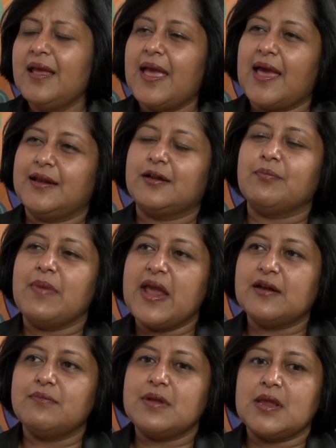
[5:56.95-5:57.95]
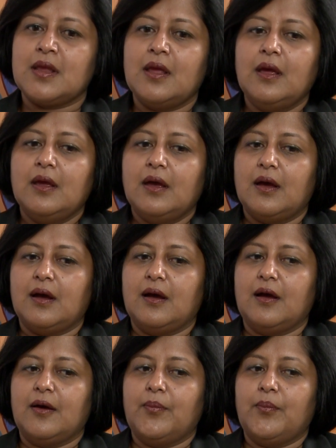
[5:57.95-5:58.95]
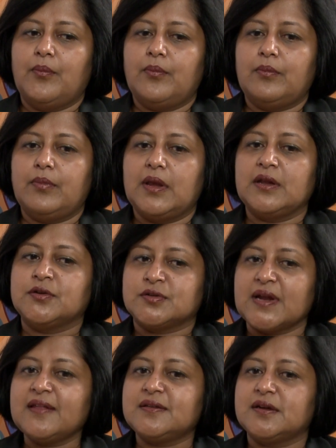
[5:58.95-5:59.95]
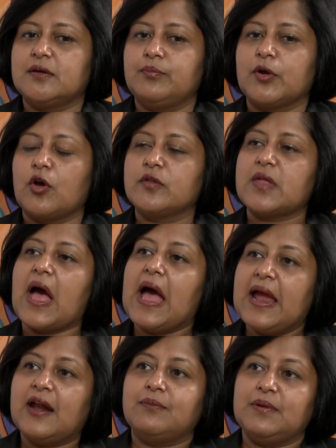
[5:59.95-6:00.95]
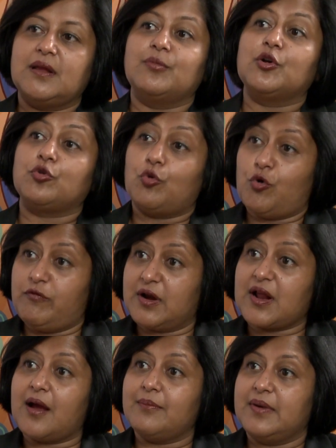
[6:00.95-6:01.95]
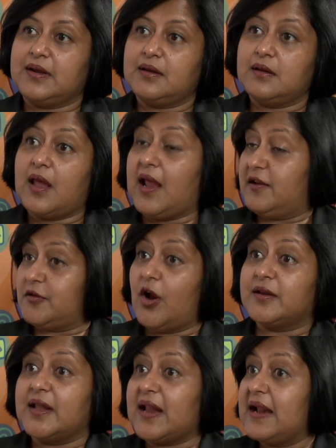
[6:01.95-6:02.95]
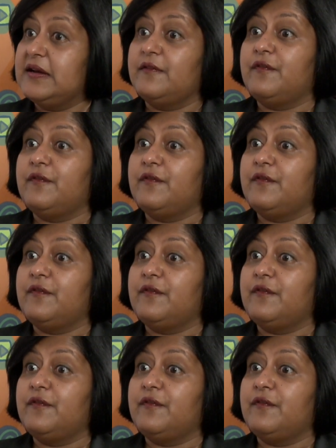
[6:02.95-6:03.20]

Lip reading: And it made me interested because I had been able to overcome it. It's not that I didn't